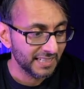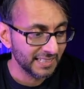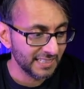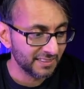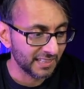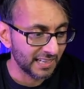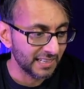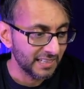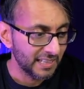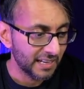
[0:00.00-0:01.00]
click
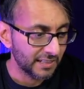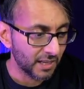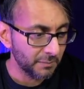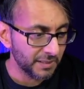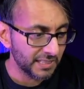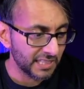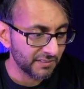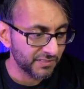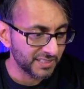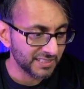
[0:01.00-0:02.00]
that, and I'm going to
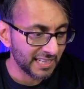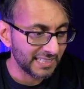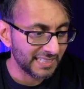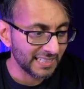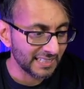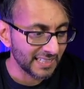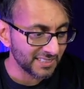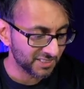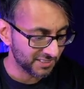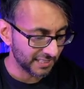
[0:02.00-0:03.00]
give this a
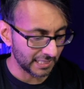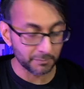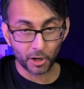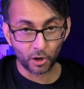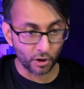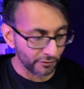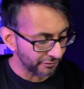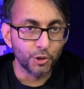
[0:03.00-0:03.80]
class name of